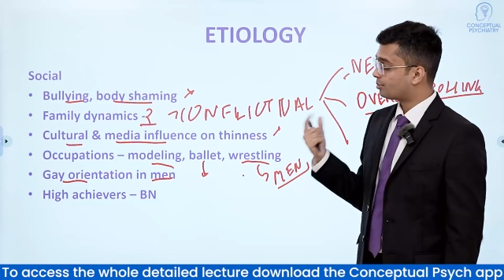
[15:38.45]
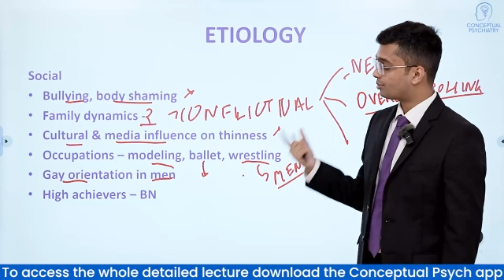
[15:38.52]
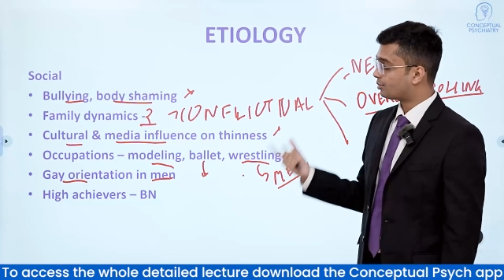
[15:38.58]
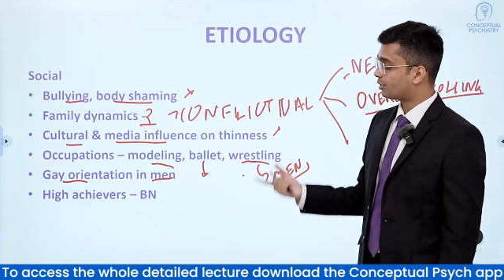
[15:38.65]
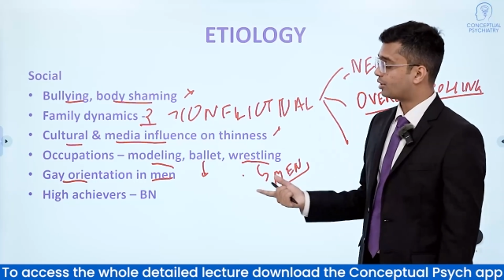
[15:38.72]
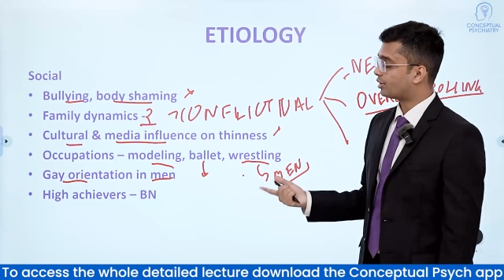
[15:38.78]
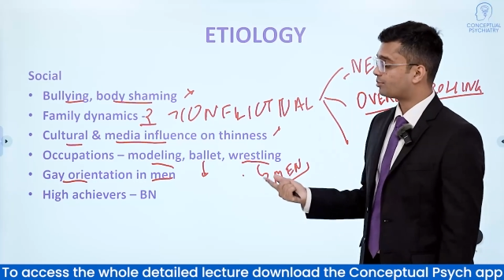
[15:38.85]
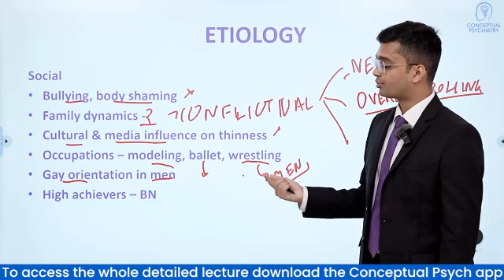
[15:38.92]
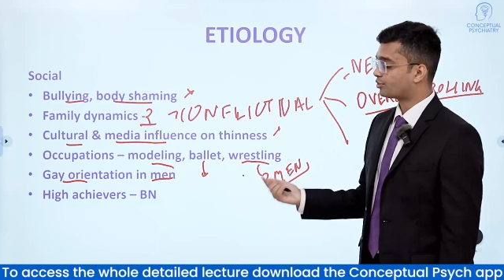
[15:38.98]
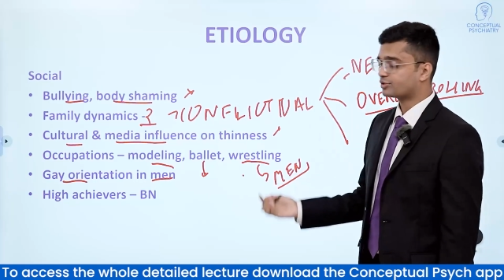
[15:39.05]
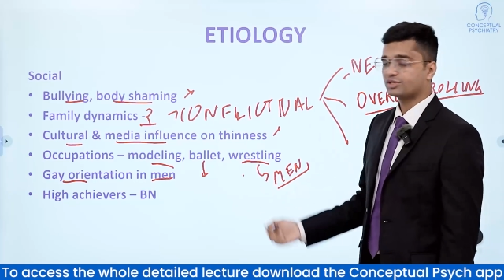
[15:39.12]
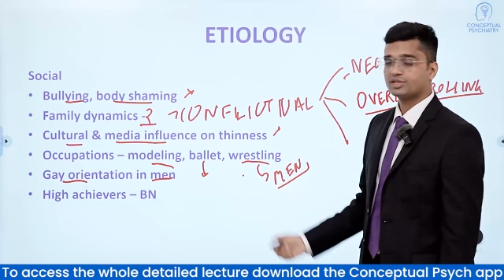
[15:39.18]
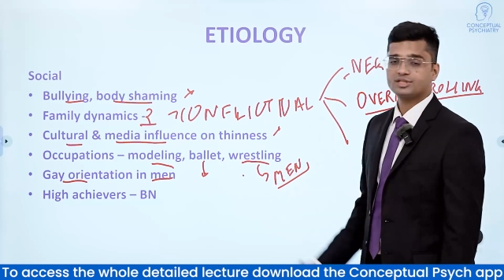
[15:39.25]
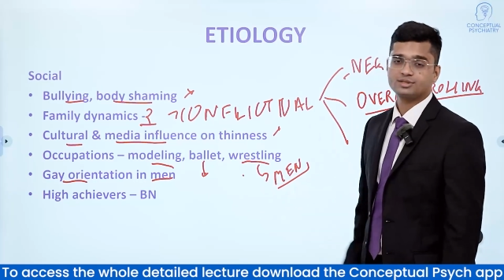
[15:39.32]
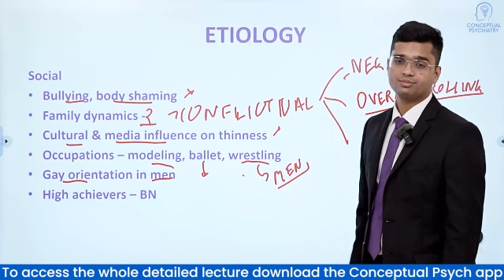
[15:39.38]

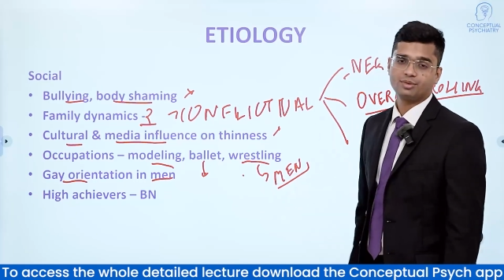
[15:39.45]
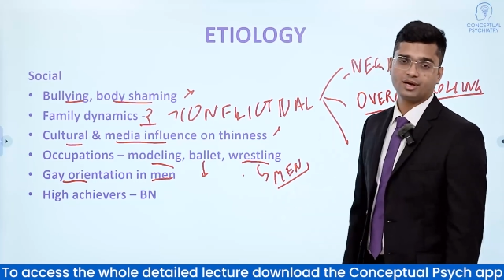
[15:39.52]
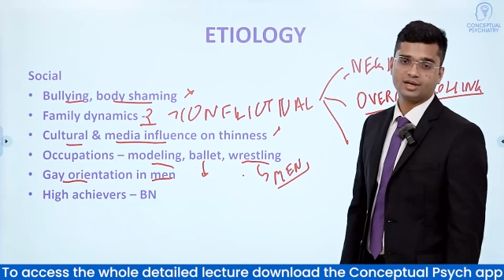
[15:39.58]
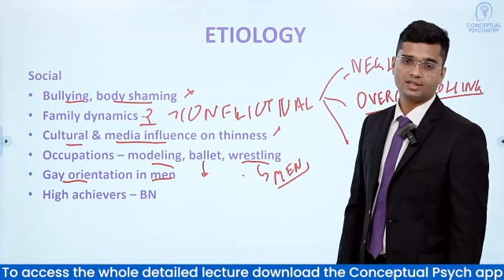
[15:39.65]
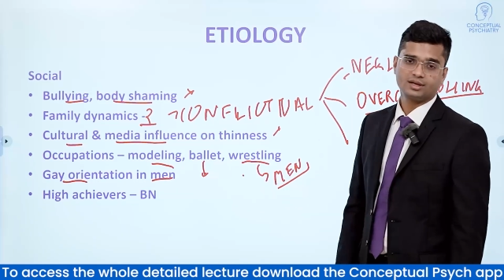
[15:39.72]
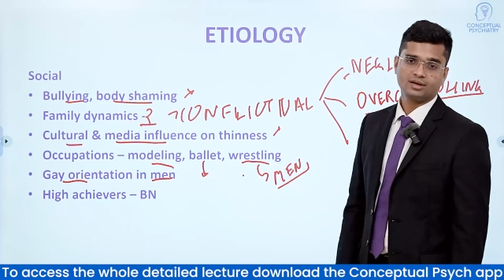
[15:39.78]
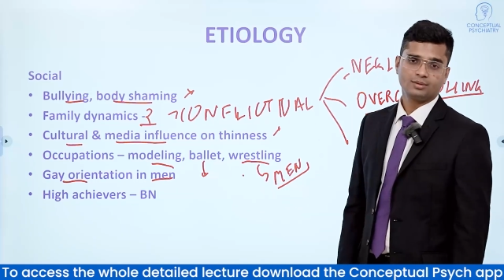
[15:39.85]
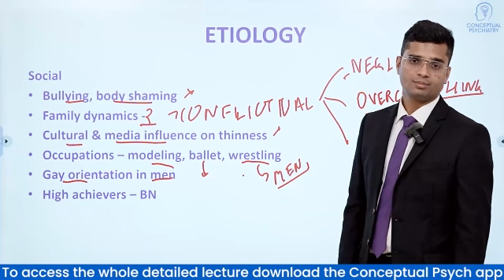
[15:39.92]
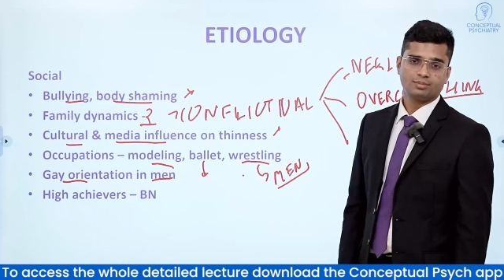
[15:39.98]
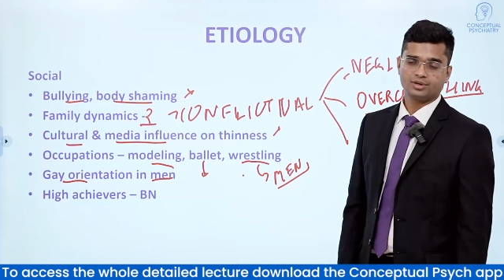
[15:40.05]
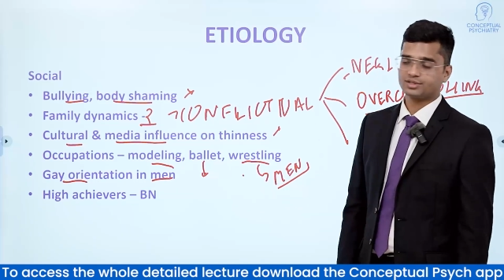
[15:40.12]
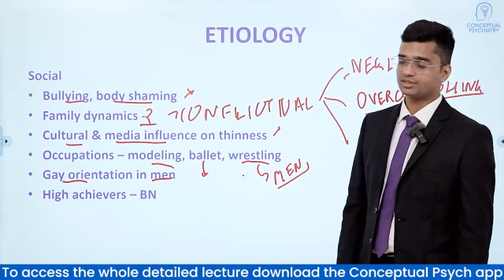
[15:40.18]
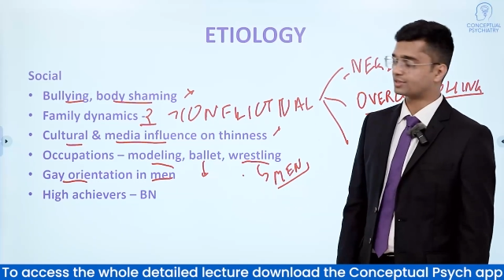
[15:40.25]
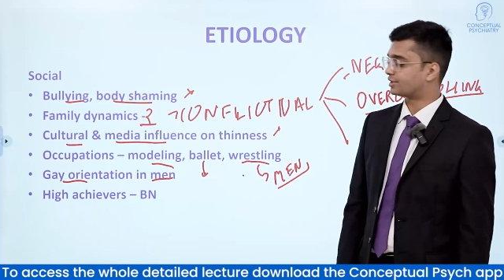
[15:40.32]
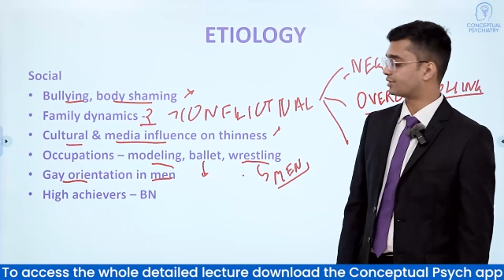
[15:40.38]
processed by the
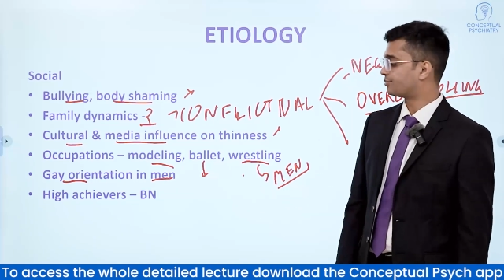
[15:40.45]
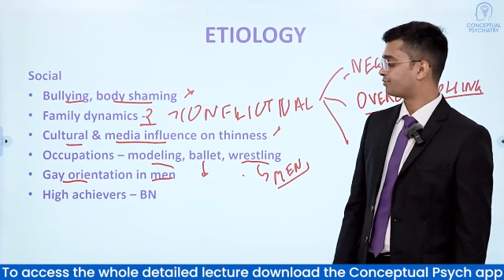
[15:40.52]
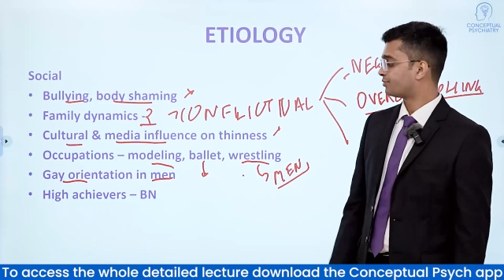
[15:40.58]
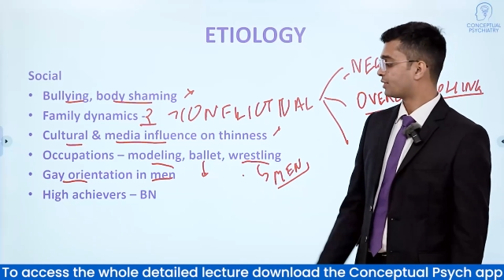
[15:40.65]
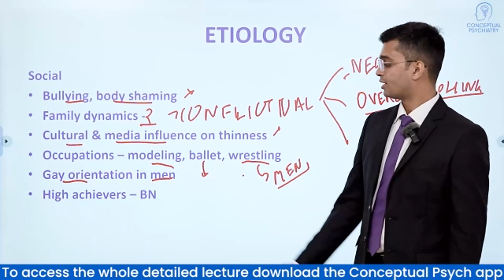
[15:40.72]
person.